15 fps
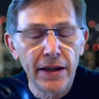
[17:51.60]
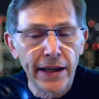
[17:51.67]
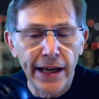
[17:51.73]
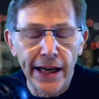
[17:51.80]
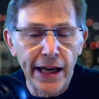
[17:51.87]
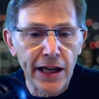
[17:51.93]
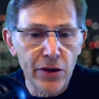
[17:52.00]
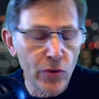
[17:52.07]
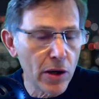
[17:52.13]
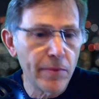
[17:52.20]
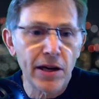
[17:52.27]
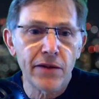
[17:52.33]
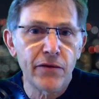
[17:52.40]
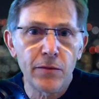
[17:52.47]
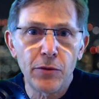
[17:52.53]
and you want to
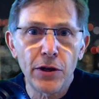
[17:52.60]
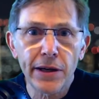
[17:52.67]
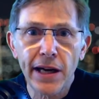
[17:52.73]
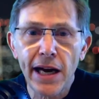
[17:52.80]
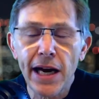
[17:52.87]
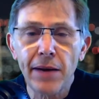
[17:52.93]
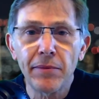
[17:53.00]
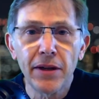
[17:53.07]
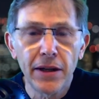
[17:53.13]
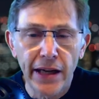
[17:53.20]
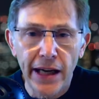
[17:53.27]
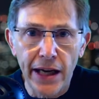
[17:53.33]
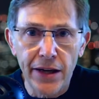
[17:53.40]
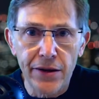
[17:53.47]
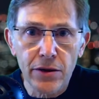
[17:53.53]
buy the football game
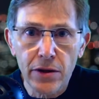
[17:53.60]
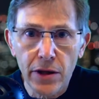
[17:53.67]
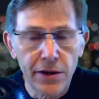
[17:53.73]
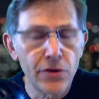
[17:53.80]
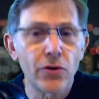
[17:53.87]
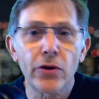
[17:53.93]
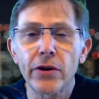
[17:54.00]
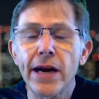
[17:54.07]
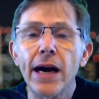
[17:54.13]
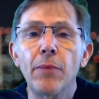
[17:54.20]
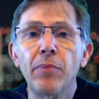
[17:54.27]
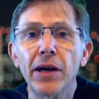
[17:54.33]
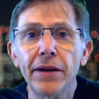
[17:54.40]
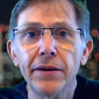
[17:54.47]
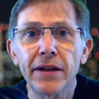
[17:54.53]
and you click the Order Now
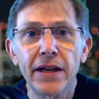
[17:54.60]
button,